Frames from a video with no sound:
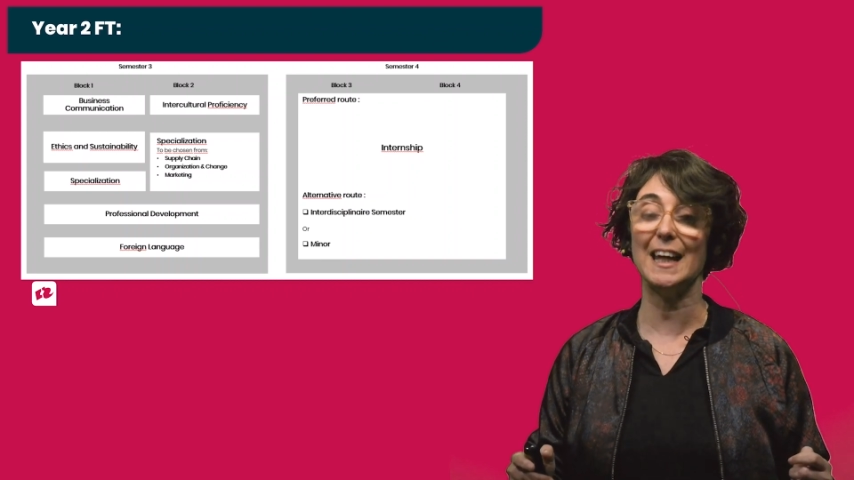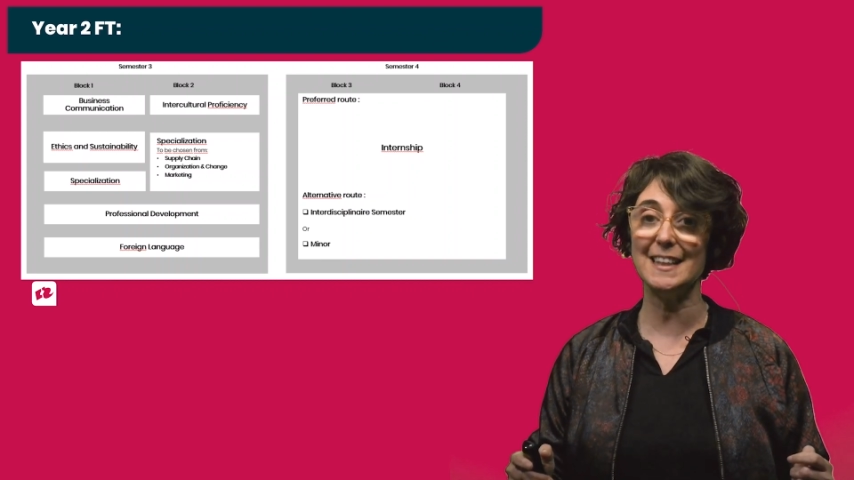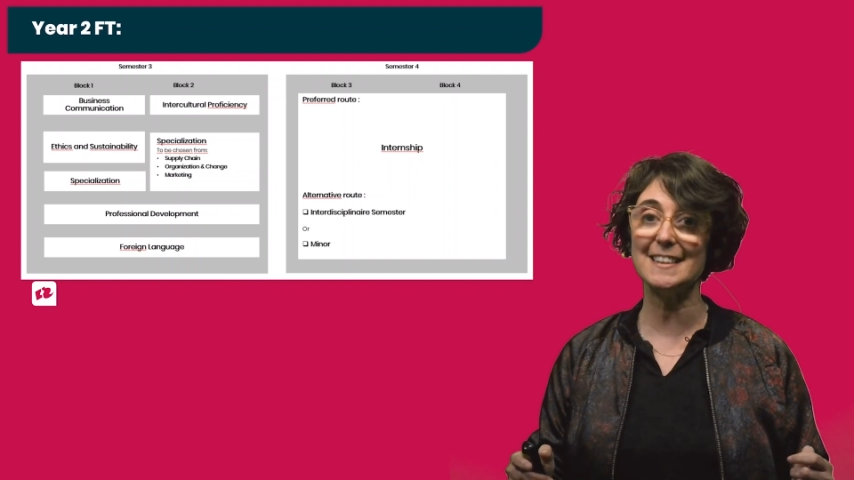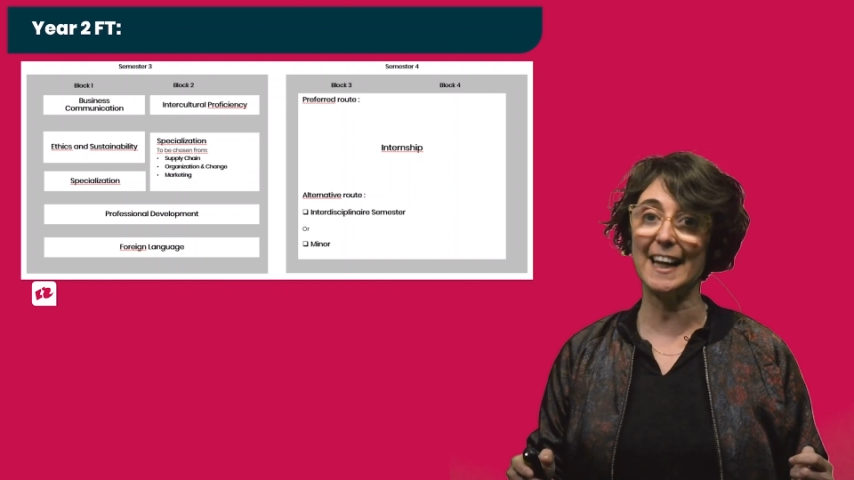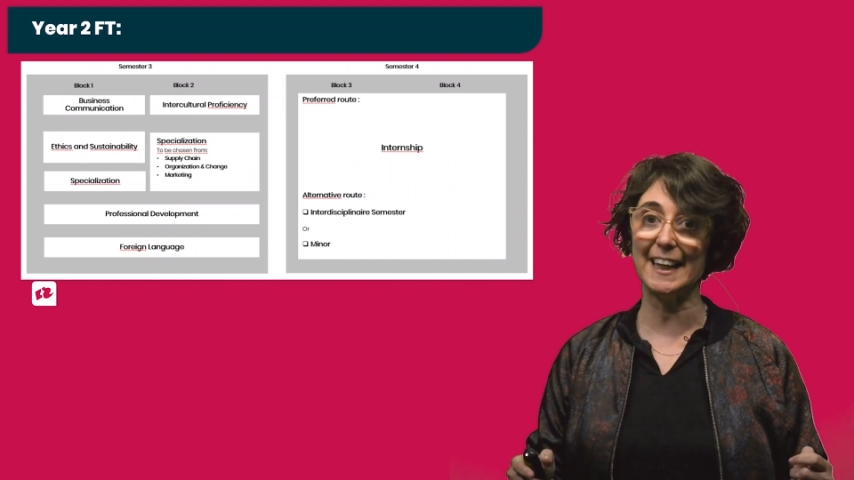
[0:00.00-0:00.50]

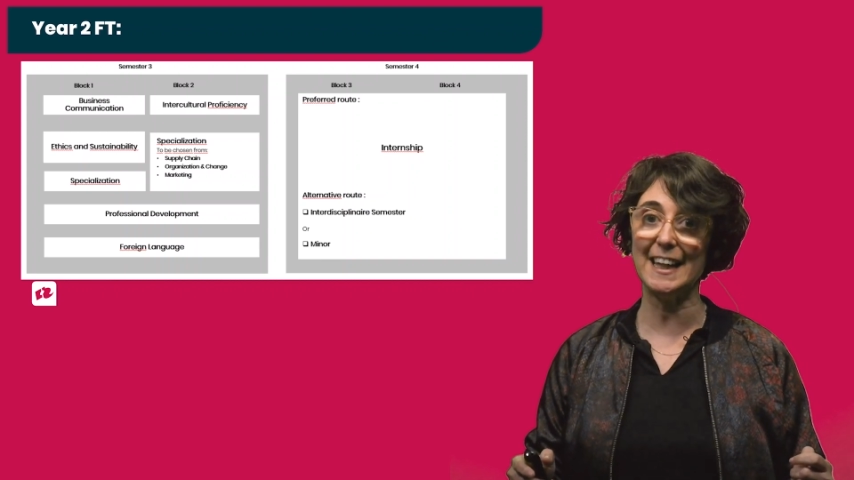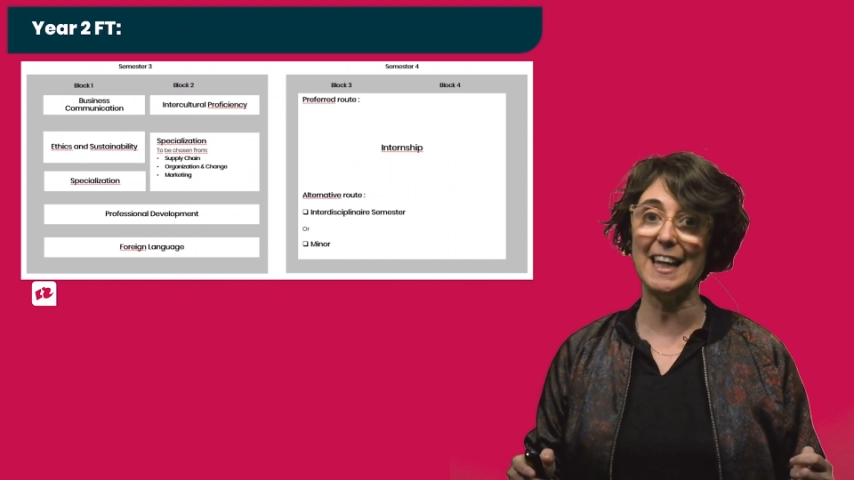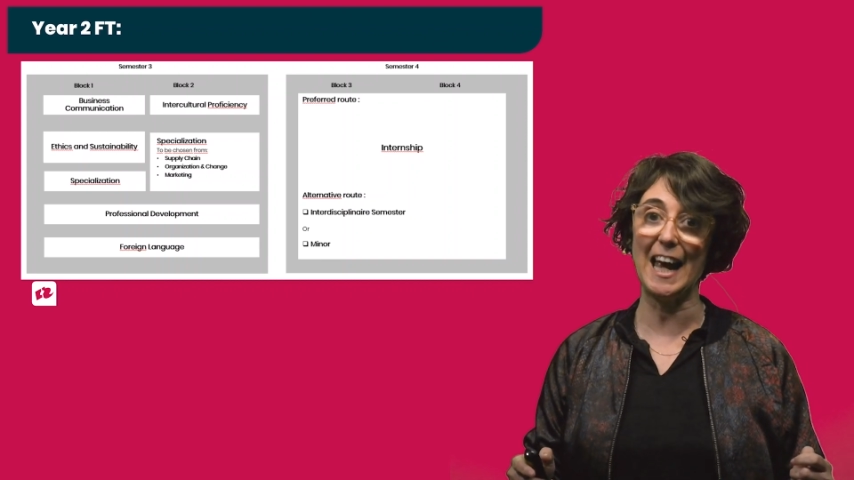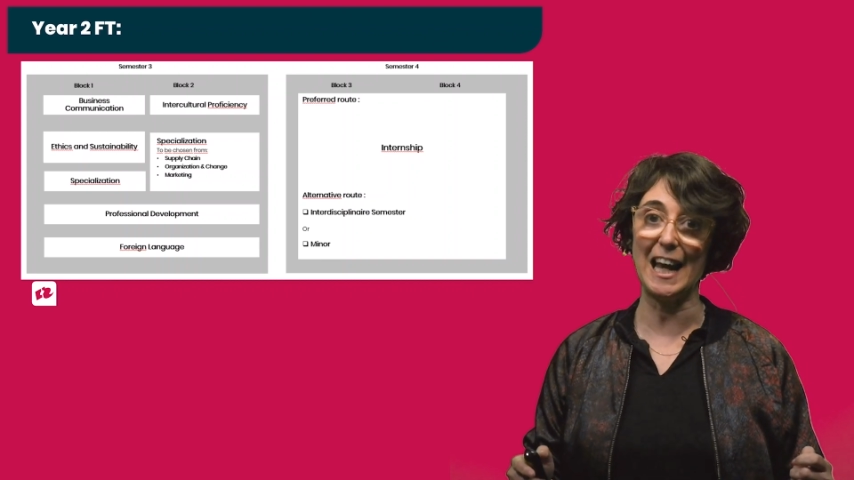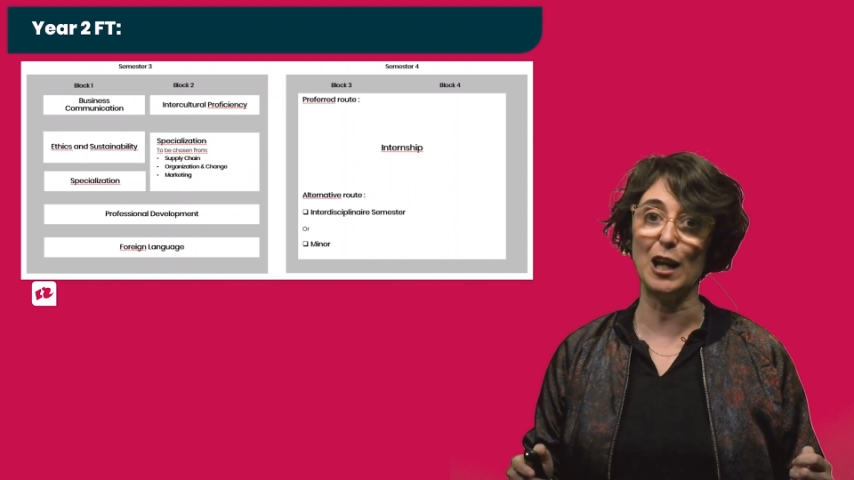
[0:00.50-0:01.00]
is a
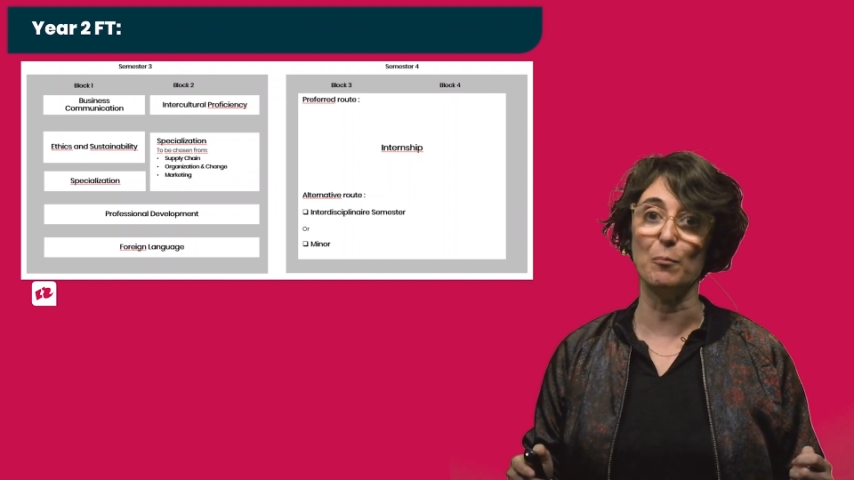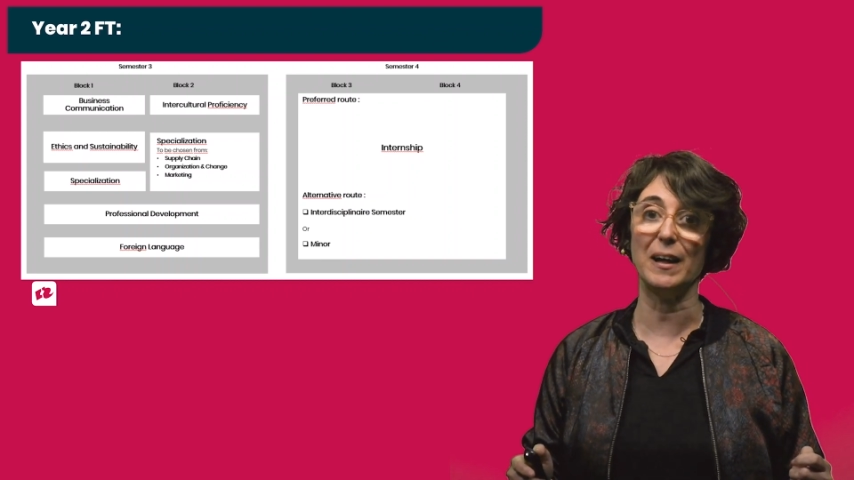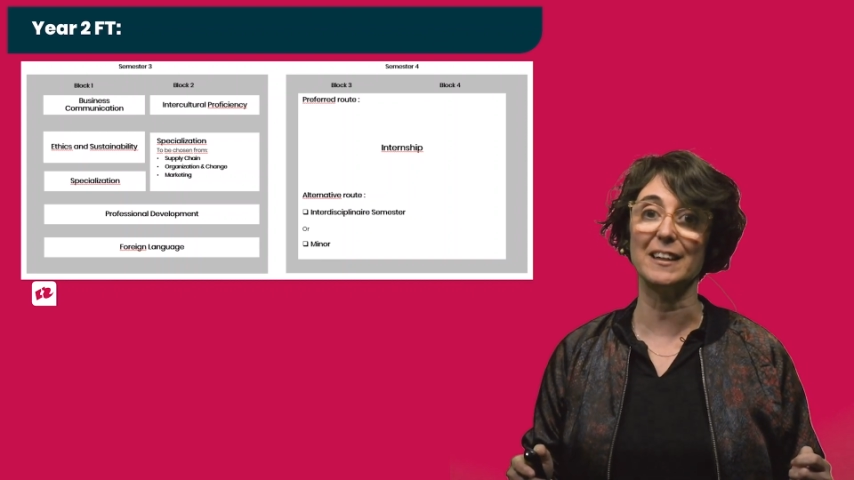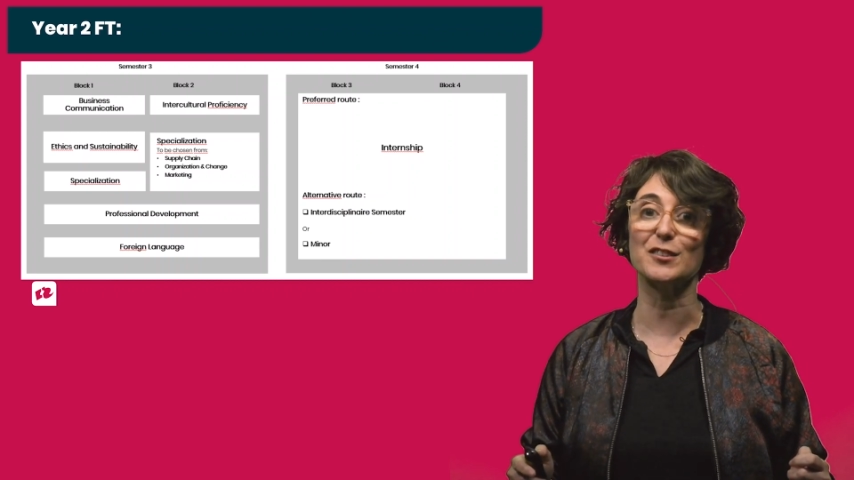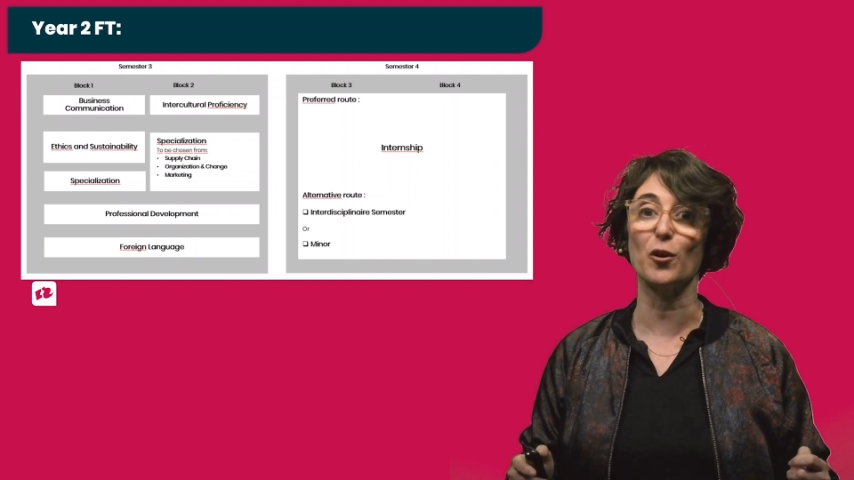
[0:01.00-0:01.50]
key
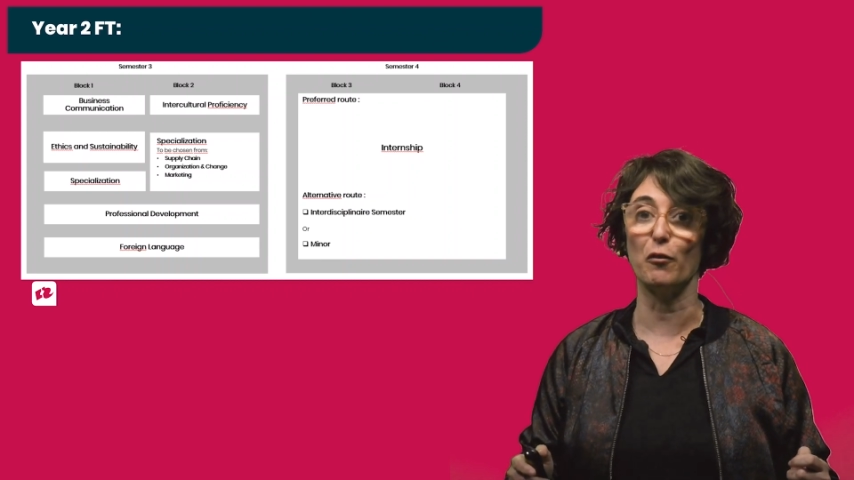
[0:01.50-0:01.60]
element